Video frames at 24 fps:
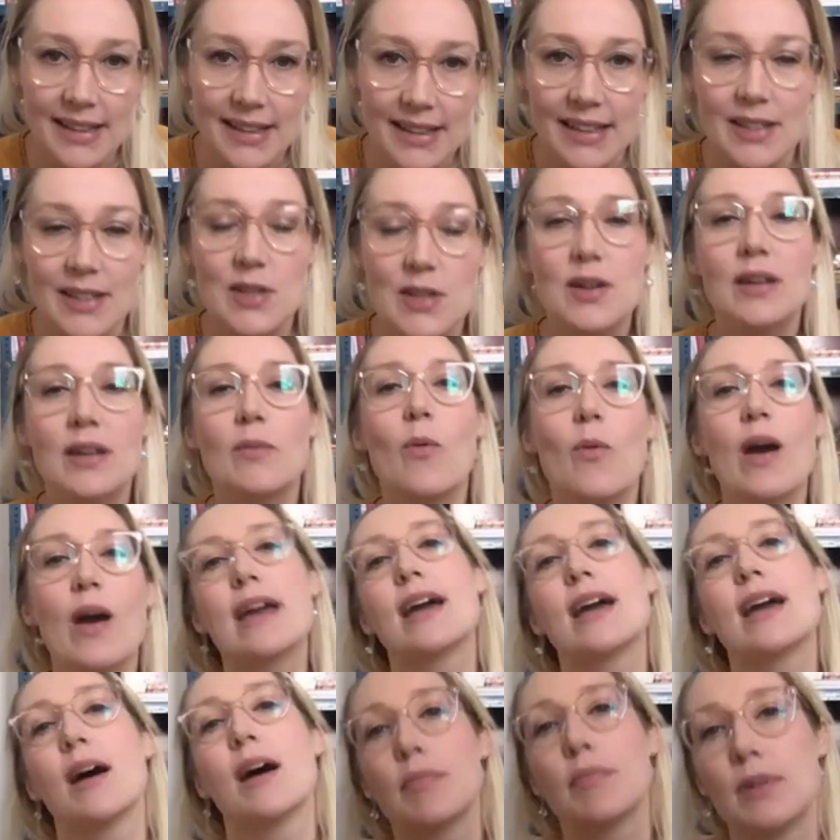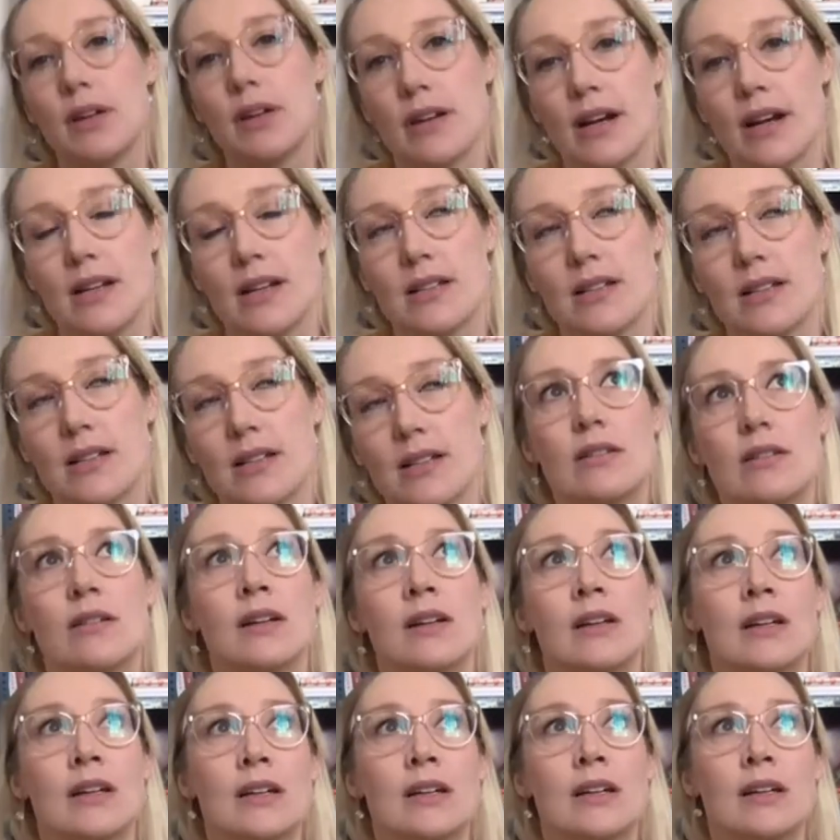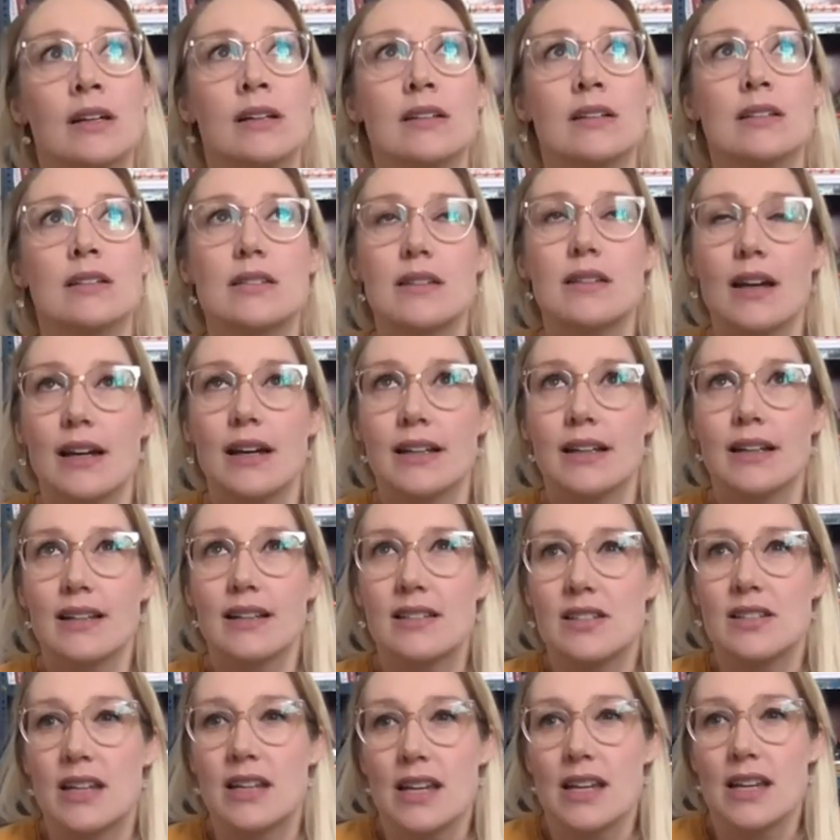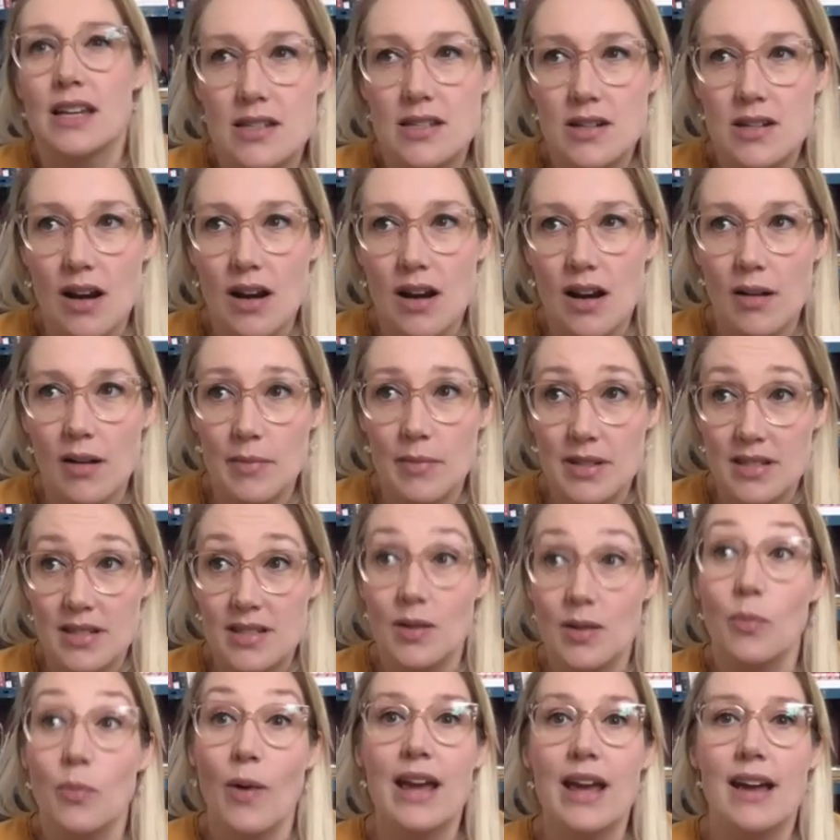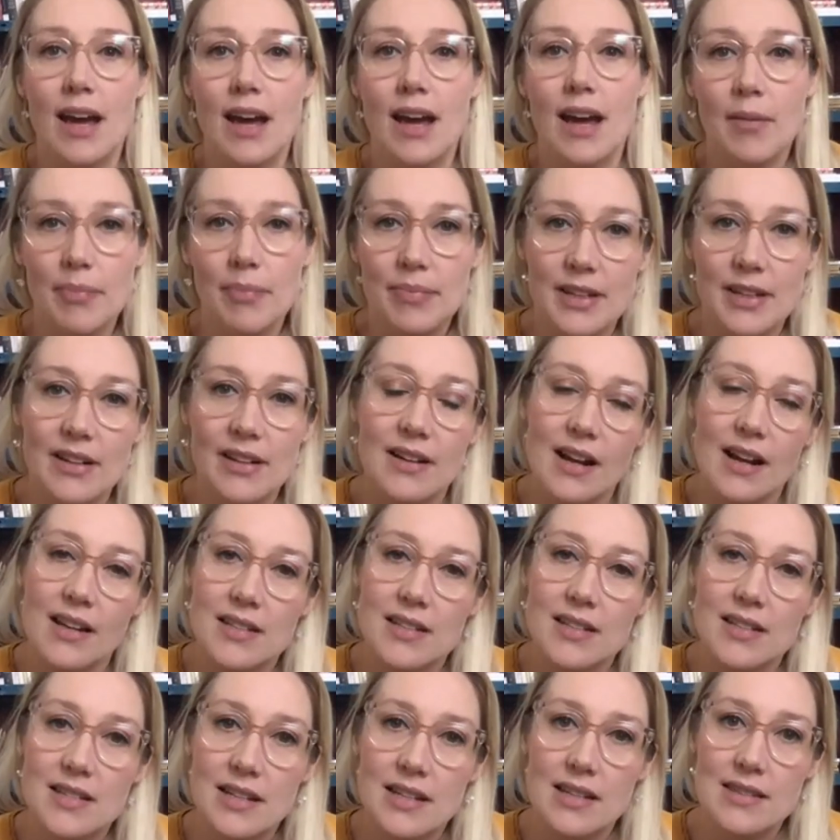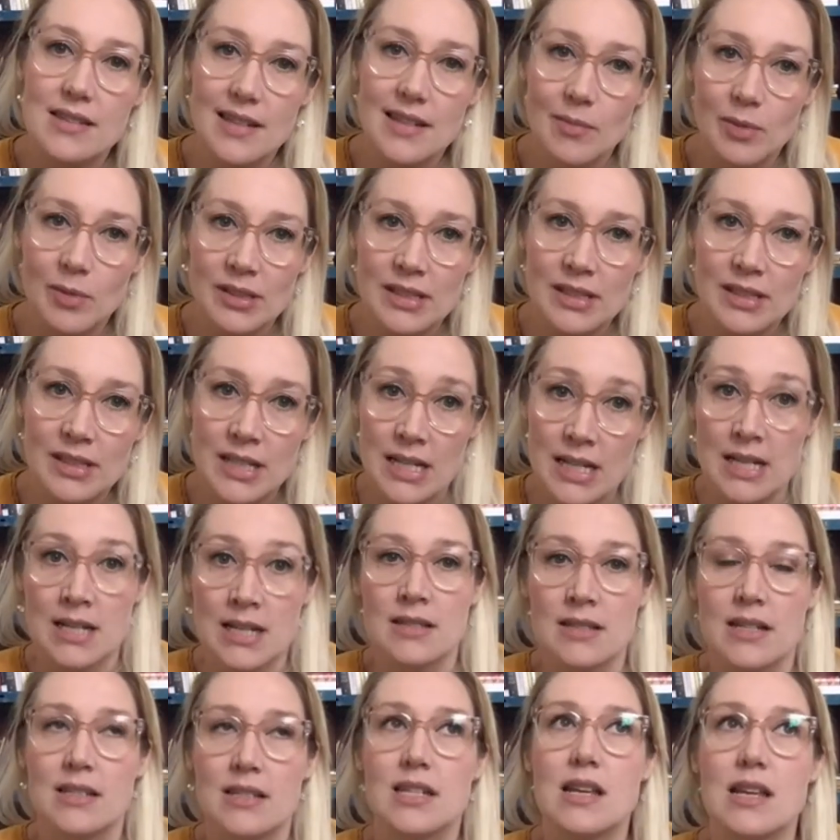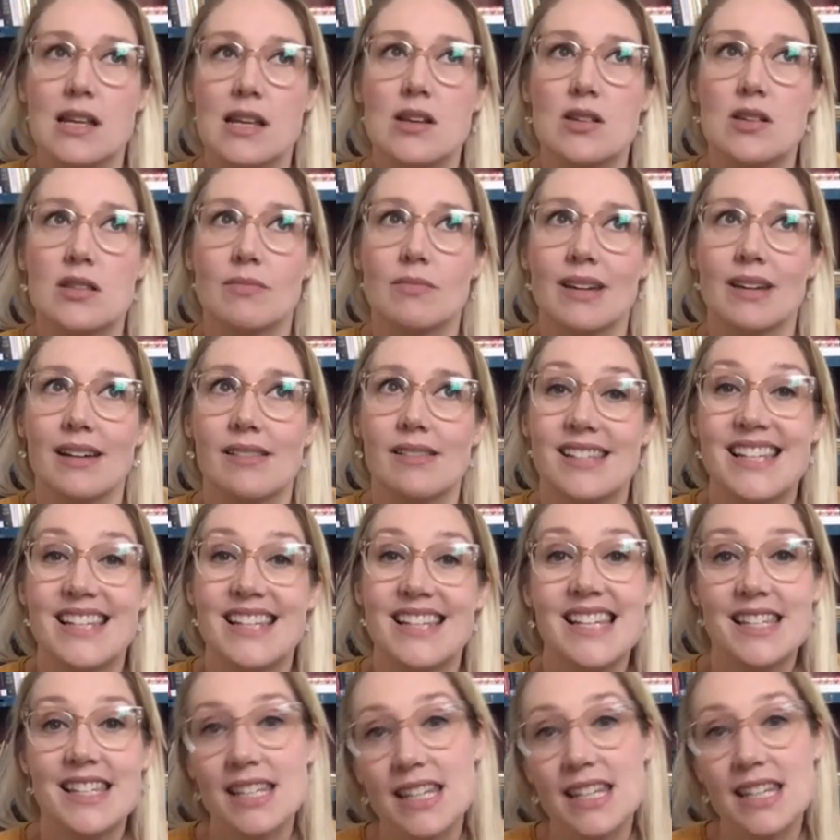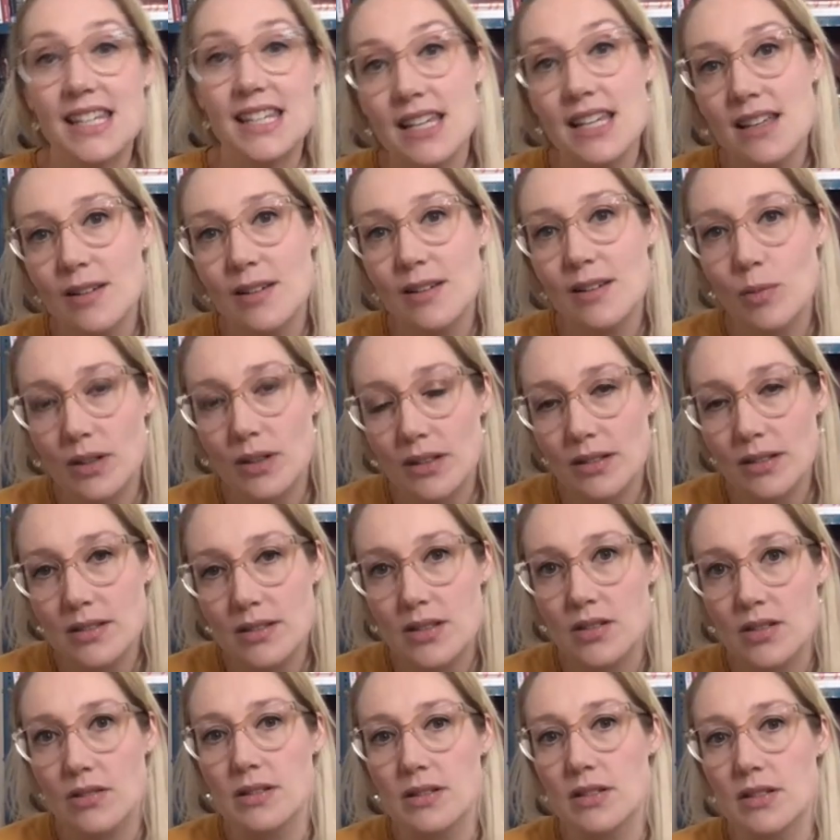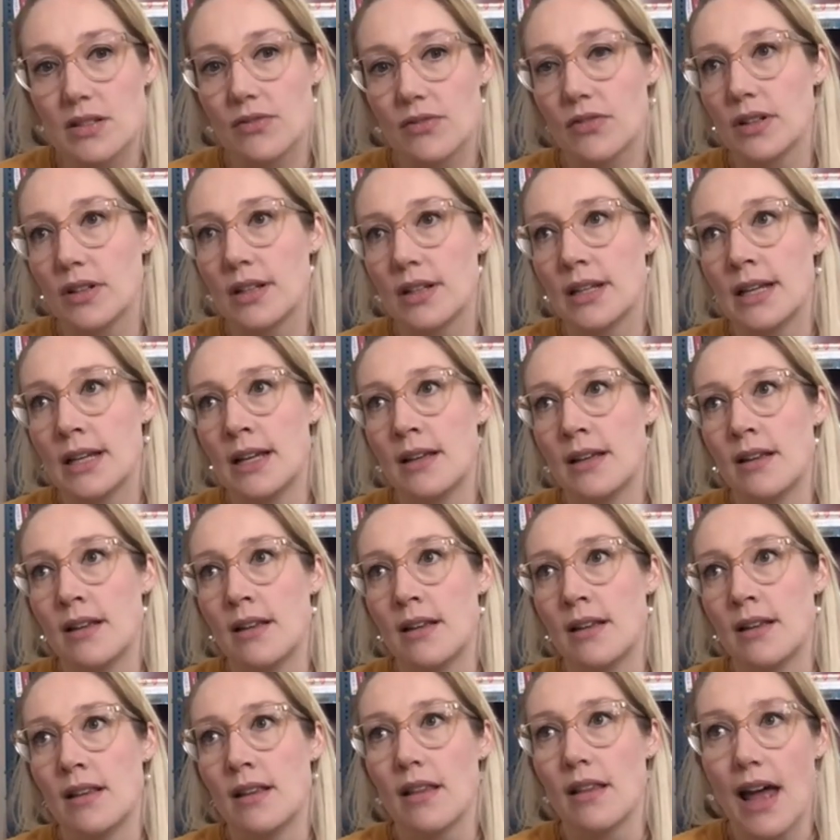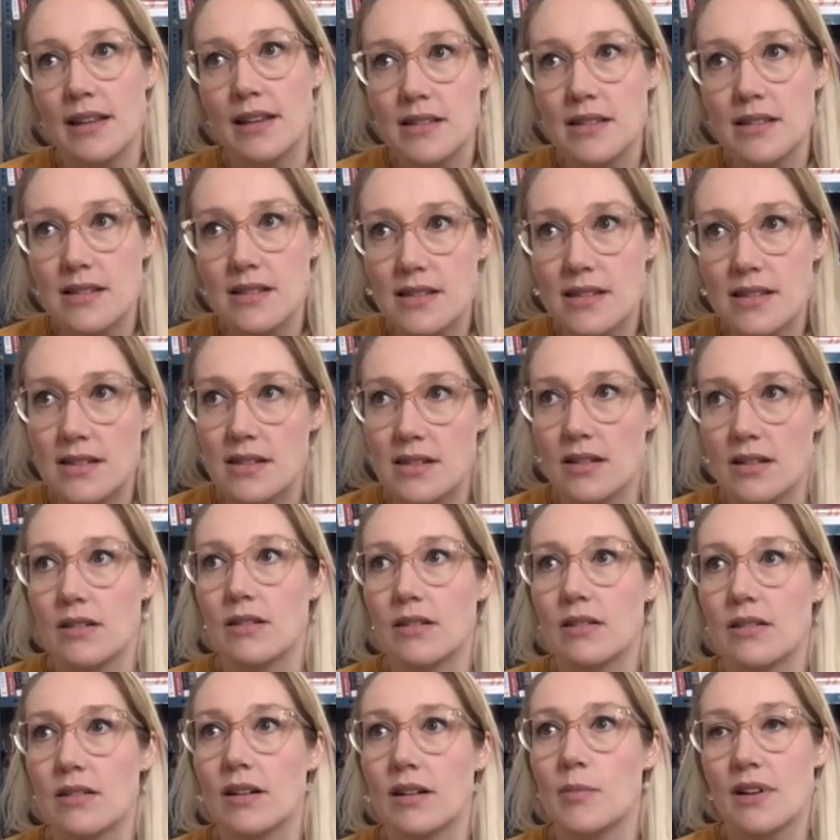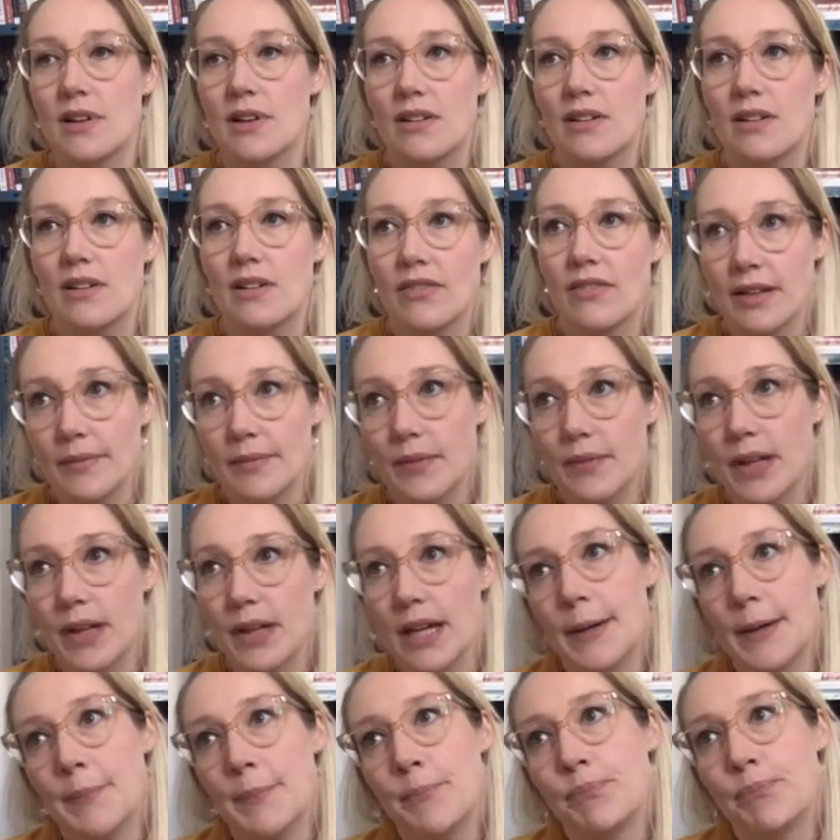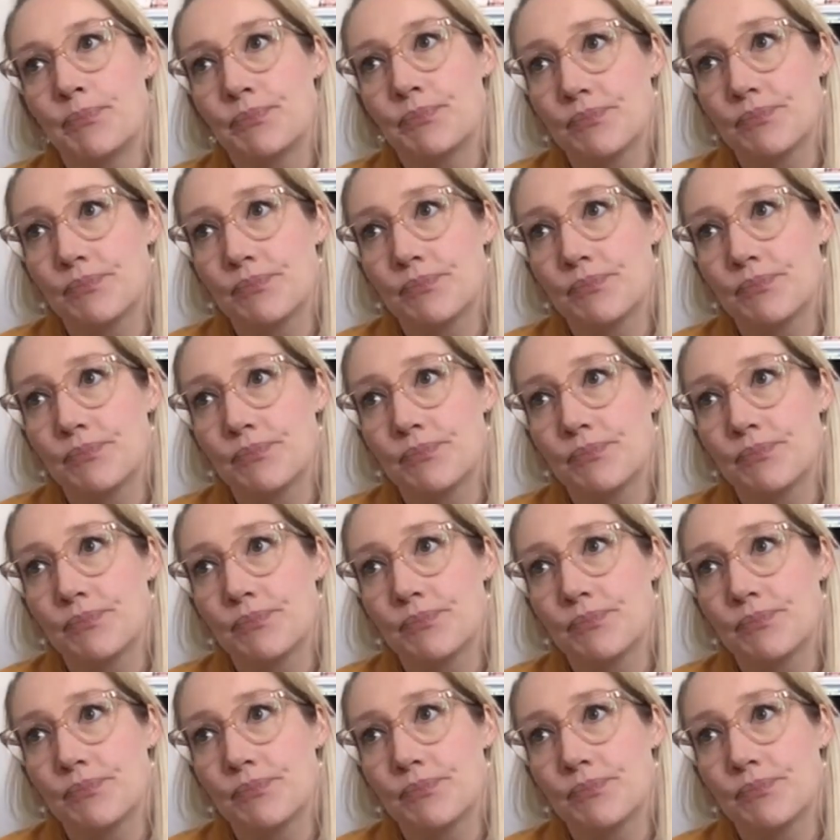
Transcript: You can wake up yeah. curiosity. So, design education's job is to wake up curiosity in someone, to teach them how to see the world through a different lens, to observe it um,